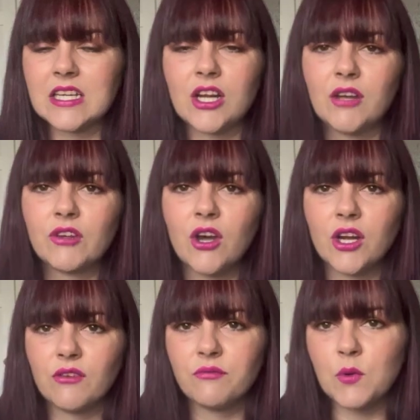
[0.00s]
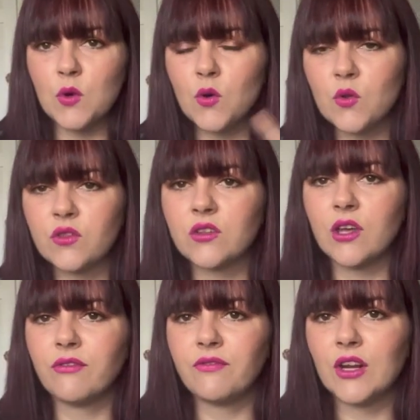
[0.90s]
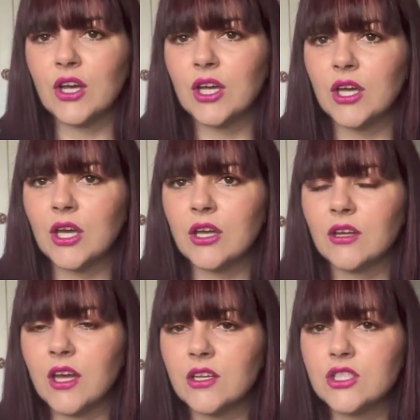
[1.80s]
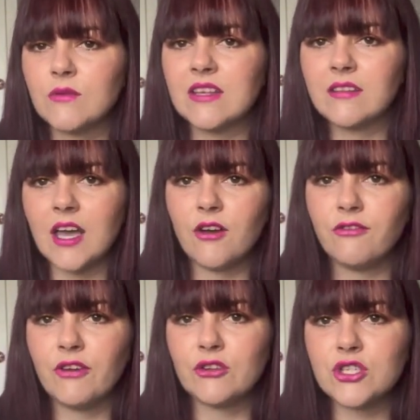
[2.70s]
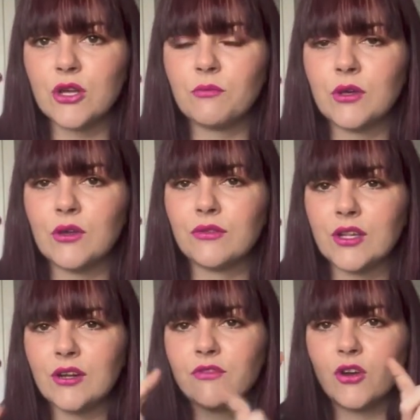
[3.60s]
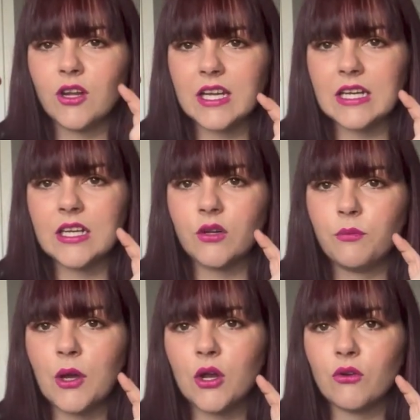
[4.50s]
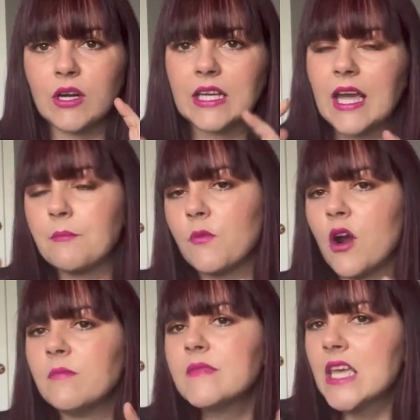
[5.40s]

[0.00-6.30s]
and I've kind of bought all the stuff for like a do-it-yourself photo booth, and I've got like a little Polaroid camera